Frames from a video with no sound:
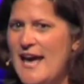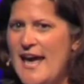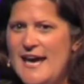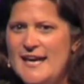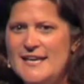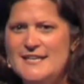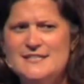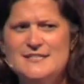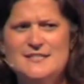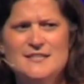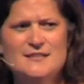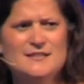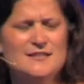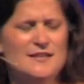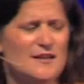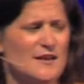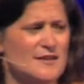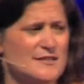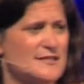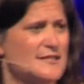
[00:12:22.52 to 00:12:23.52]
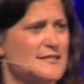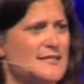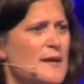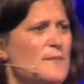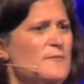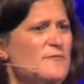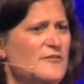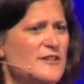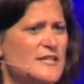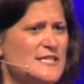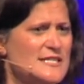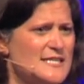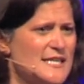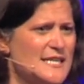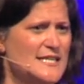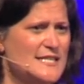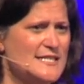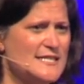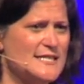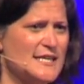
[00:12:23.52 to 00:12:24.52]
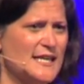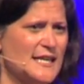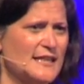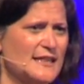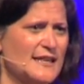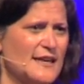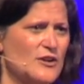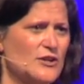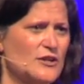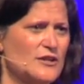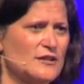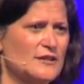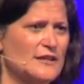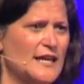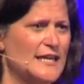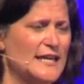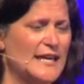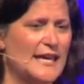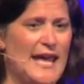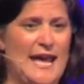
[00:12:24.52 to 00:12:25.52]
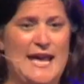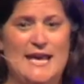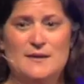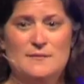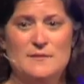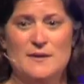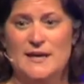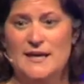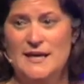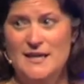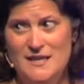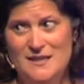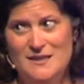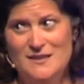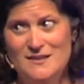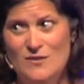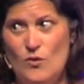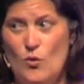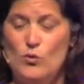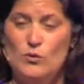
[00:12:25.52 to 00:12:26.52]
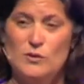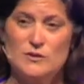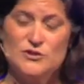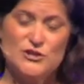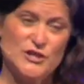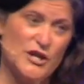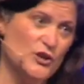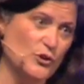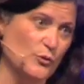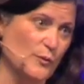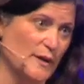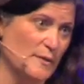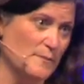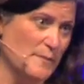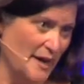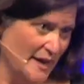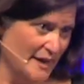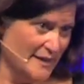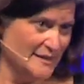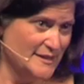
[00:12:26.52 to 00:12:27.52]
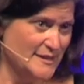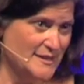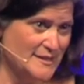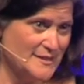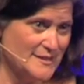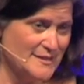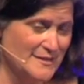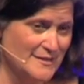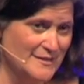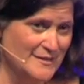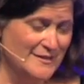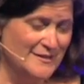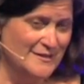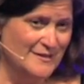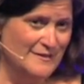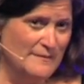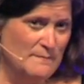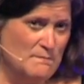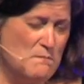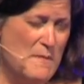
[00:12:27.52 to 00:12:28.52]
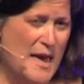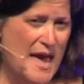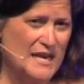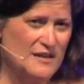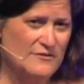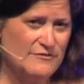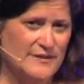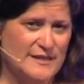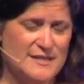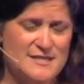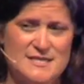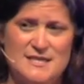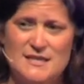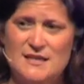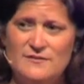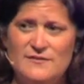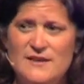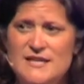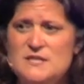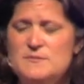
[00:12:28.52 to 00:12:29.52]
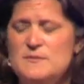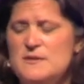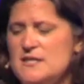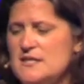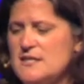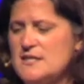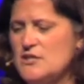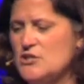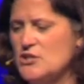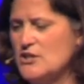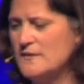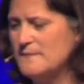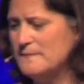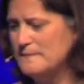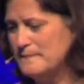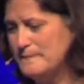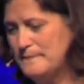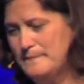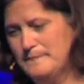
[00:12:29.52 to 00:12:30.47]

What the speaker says: And some VC is sitting there letting a hidden or genuine bias manifest in investment decision.